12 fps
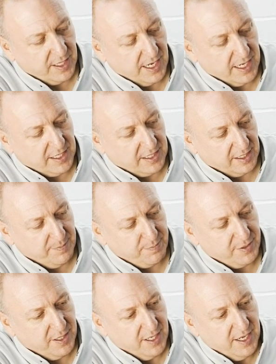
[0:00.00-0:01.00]
a
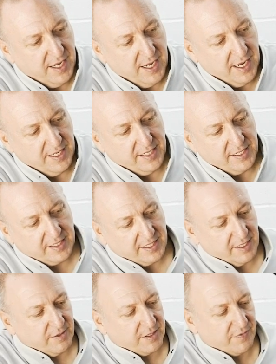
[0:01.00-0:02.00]
clip, and then a
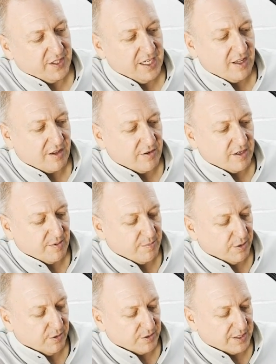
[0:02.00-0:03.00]
series of T30
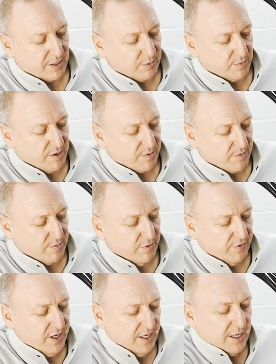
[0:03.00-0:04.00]
bolts that we'll be
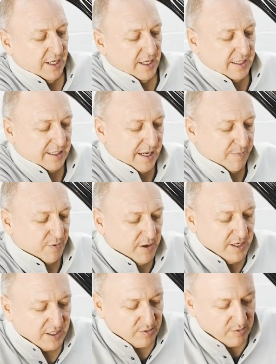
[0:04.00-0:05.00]
removing. Step
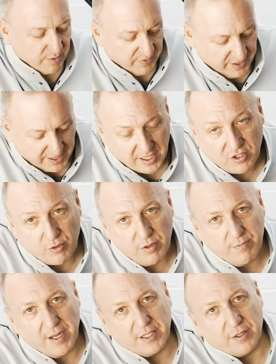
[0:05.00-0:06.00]
1 is removing this
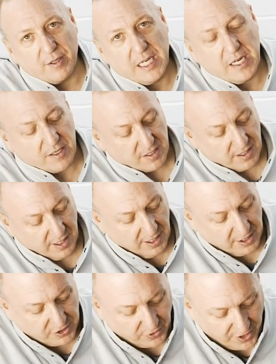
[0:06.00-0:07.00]
trim bezel here.
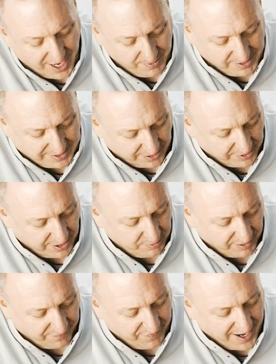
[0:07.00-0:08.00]
So that one is held on
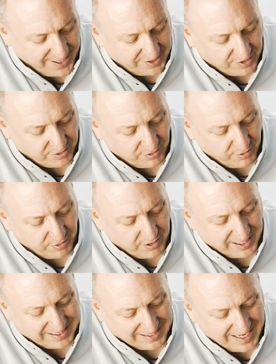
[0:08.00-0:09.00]
with a fastener or
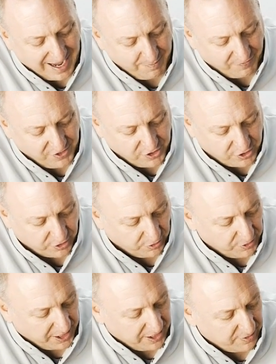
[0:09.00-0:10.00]
a snap feature
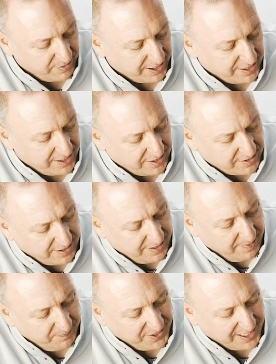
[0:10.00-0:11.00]
located right here
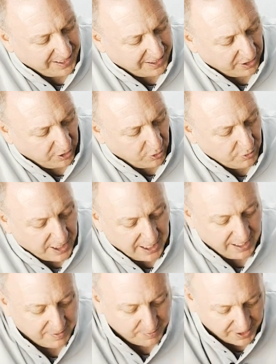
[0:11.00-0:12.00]
and like a
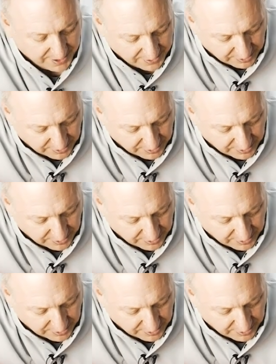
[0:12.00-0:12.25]
locating pin.